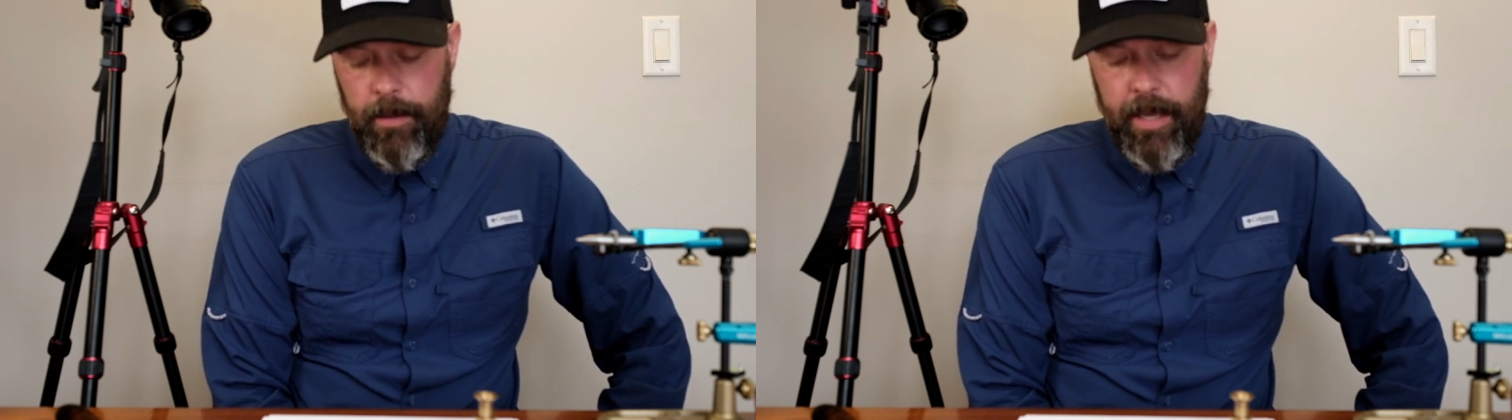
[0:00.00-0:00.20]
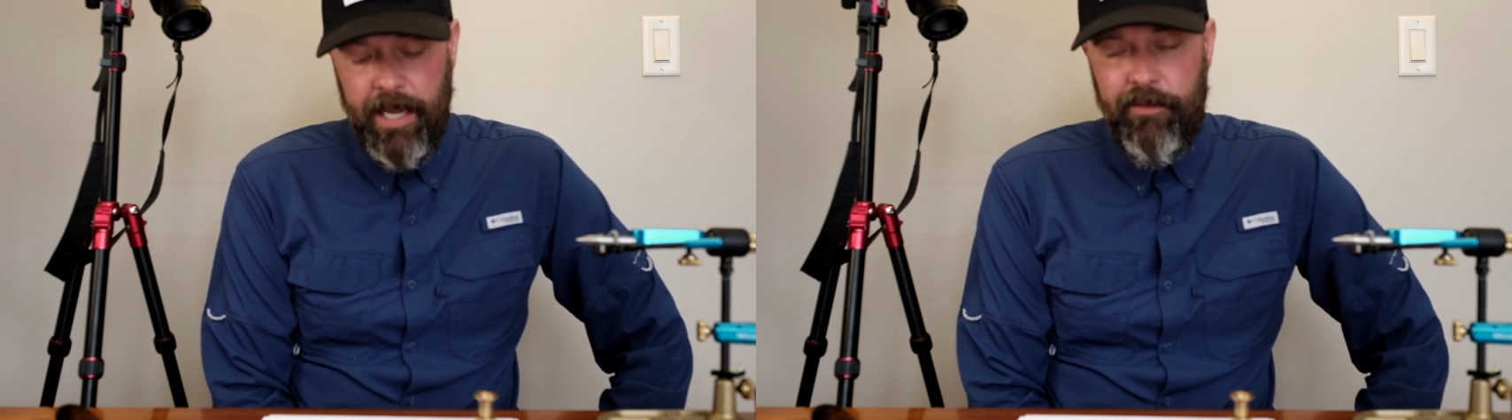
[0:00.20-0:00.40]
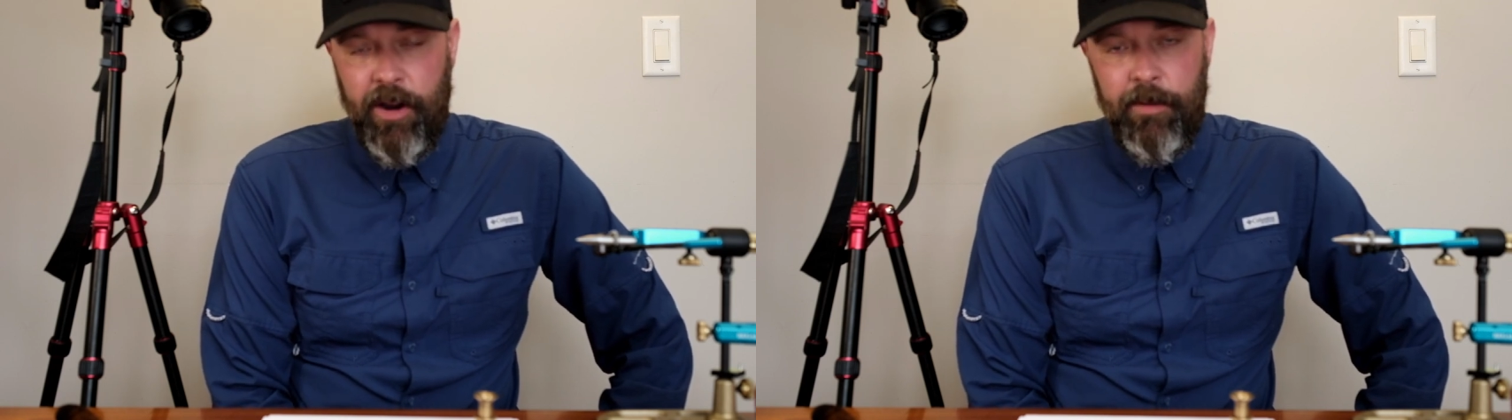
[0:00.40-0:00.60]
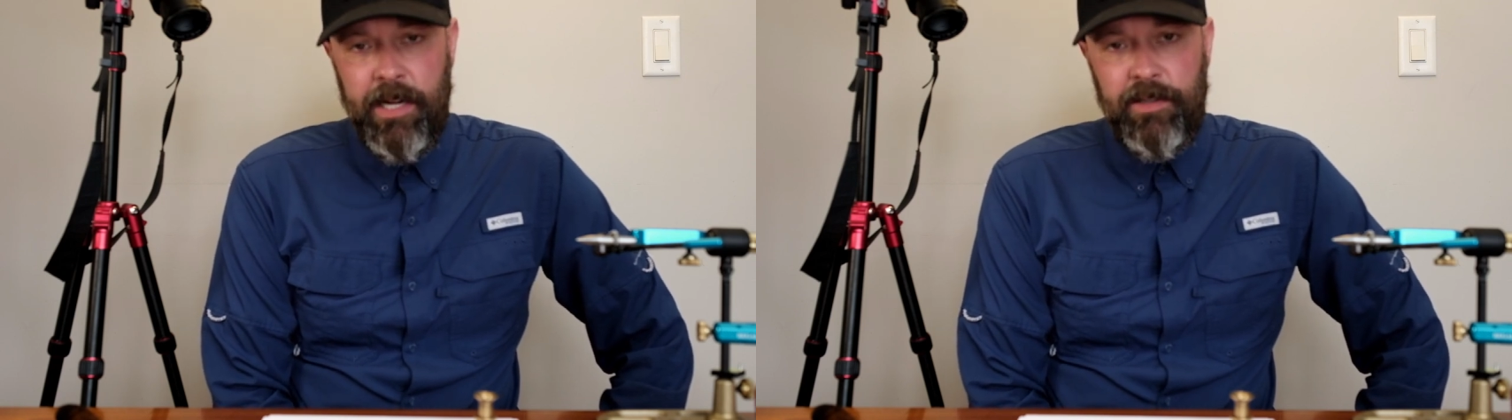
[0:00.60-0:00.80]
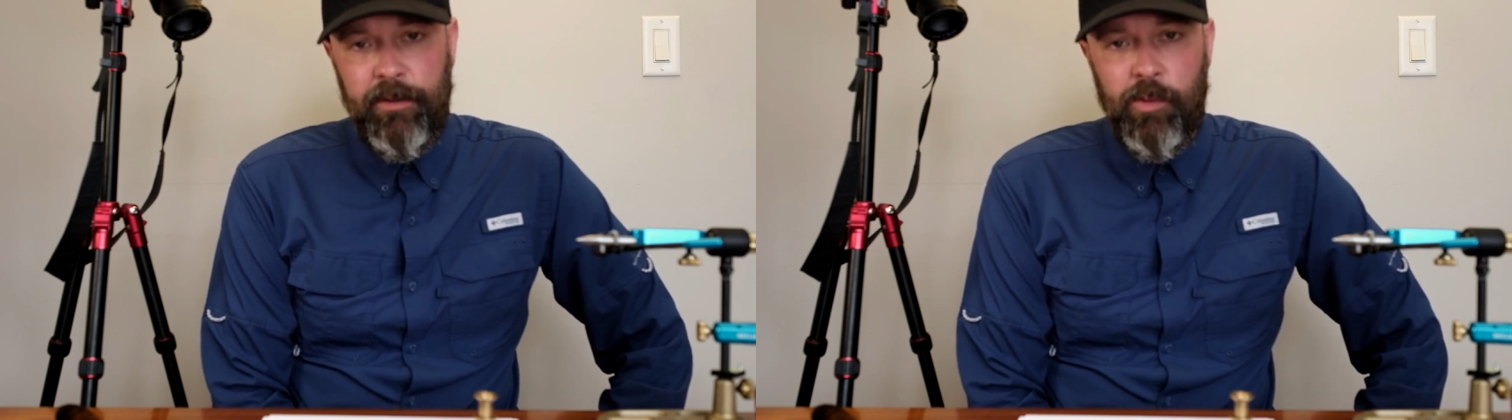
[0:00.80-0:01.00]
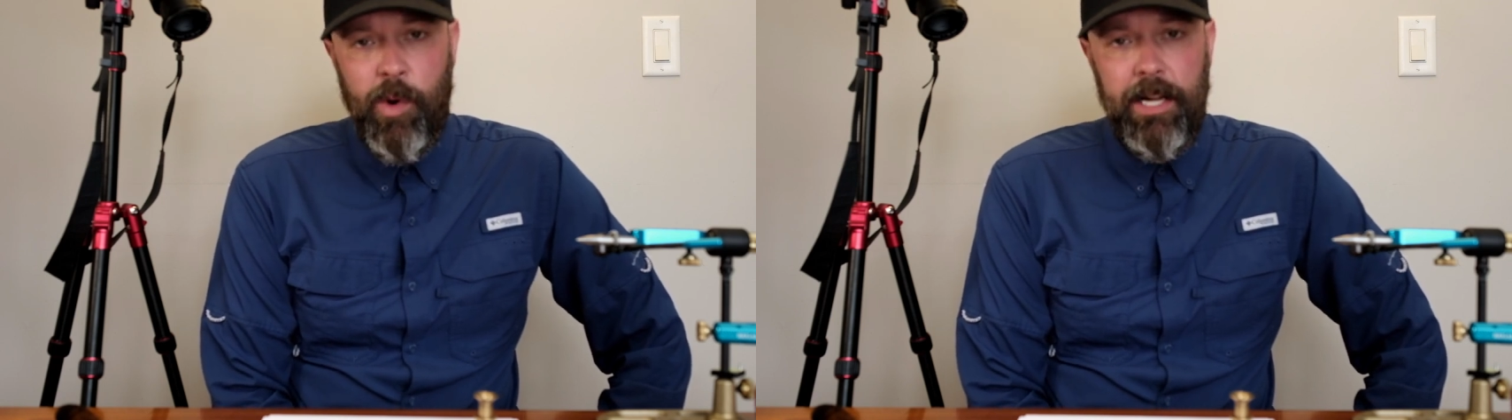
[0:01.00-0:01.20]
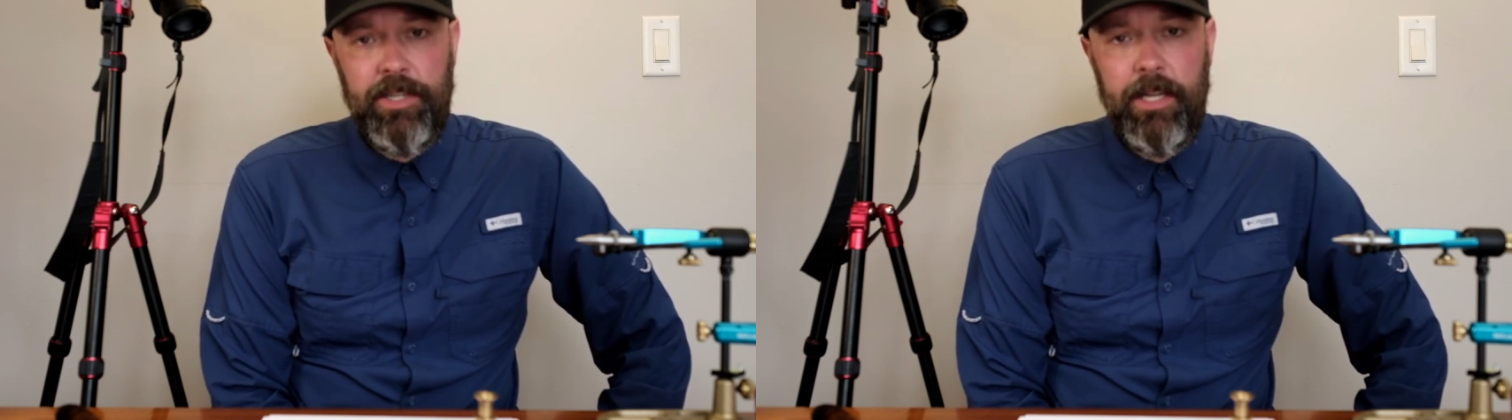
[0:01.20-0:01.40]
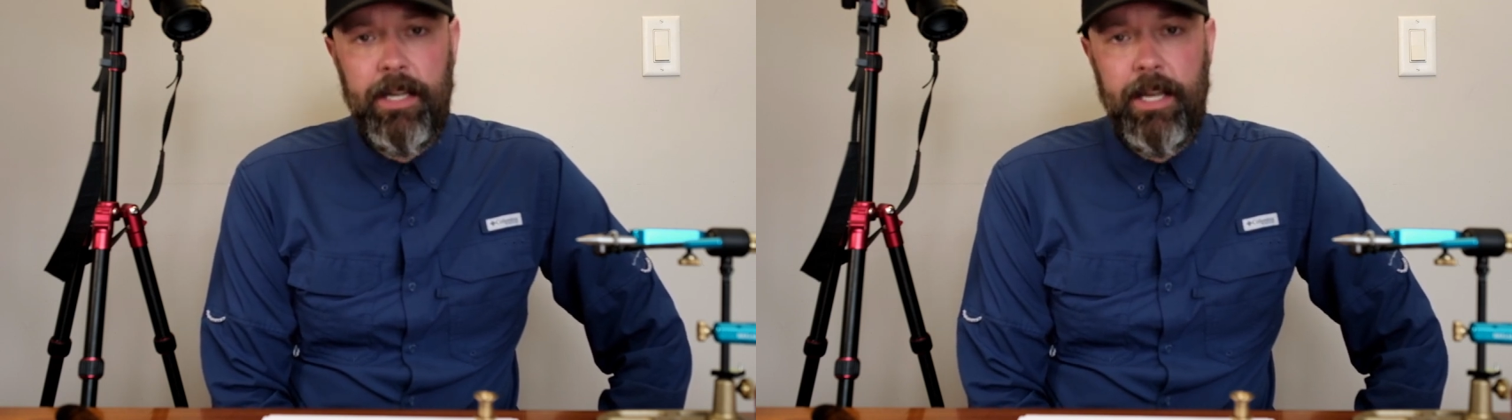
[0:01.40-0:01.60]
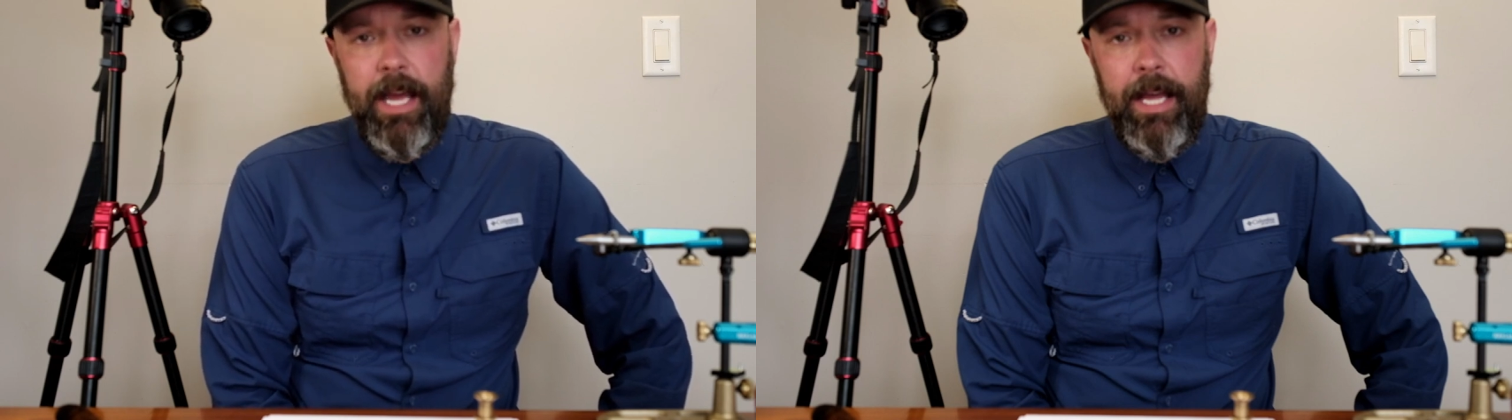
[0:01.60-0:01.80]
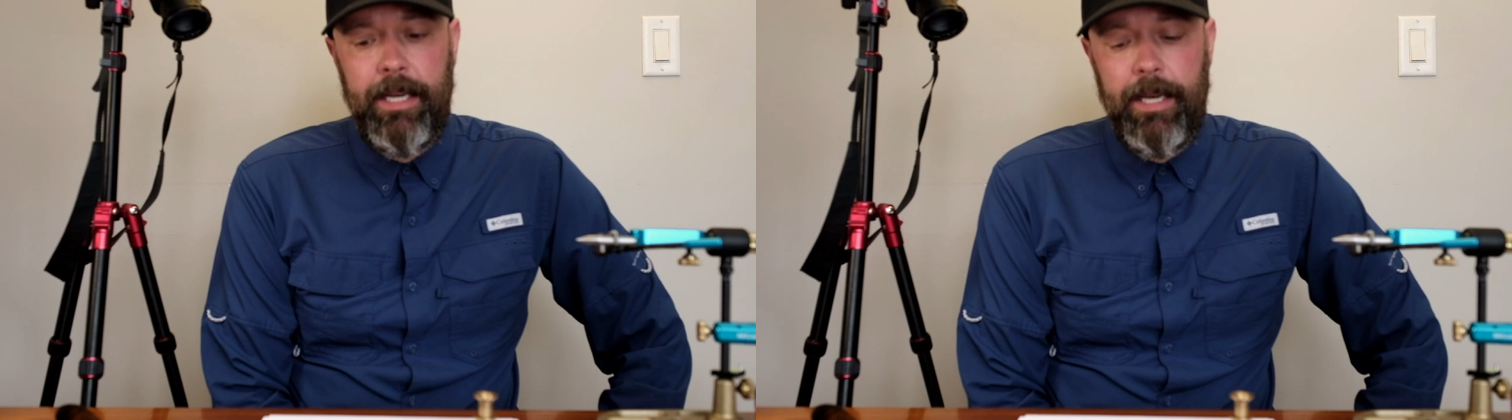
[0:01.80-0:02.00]
Thank you very much for watching.
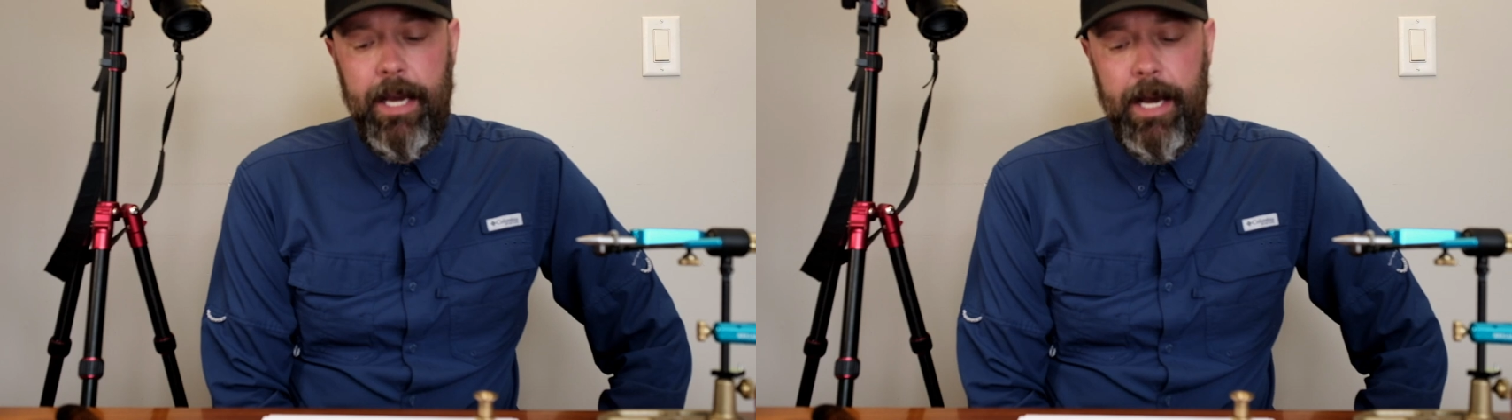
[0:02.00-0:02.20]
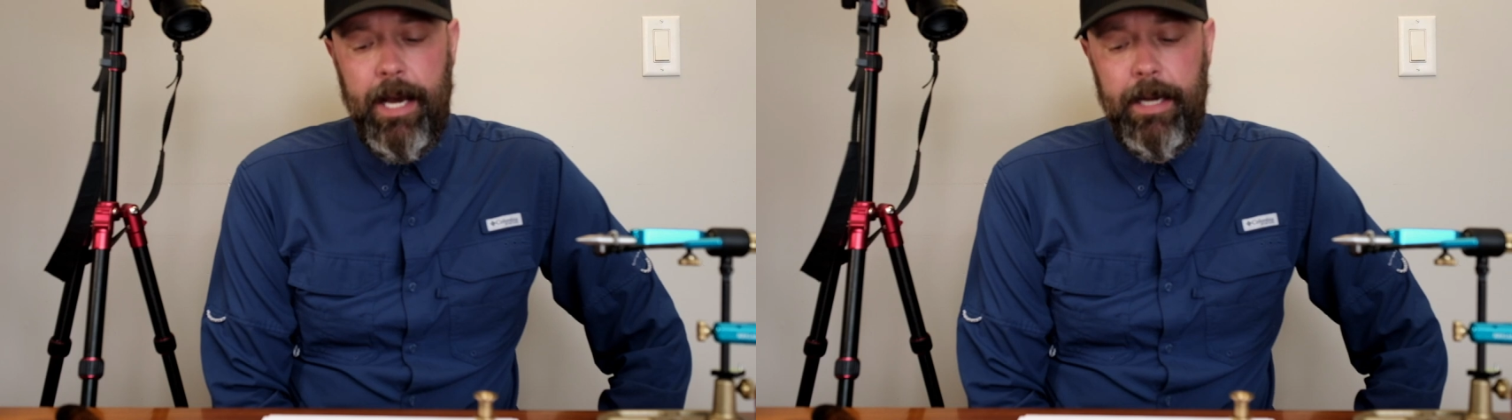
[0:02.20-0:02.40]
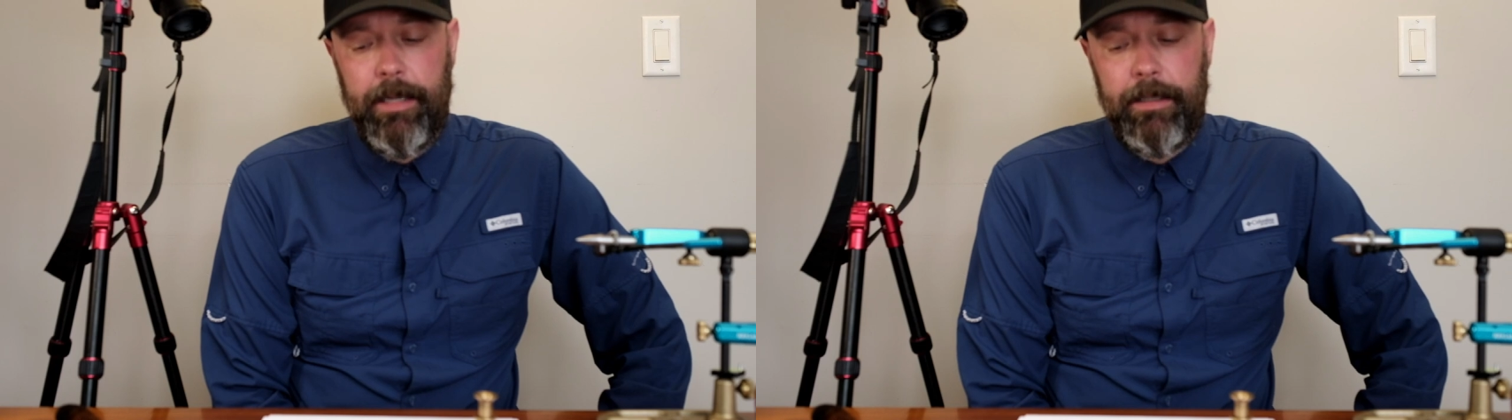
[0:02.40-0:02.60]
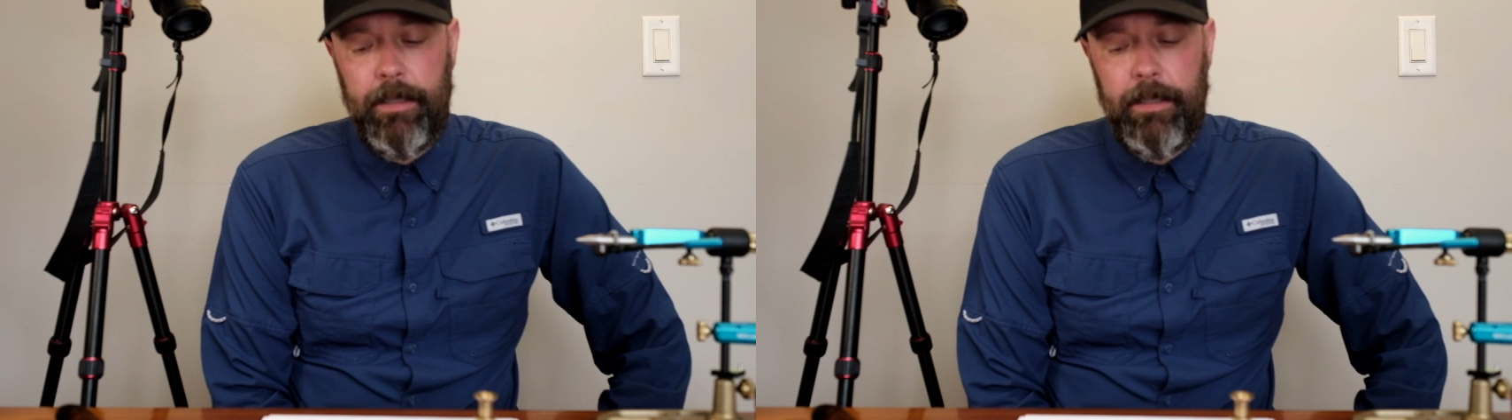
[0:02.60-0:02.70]
And up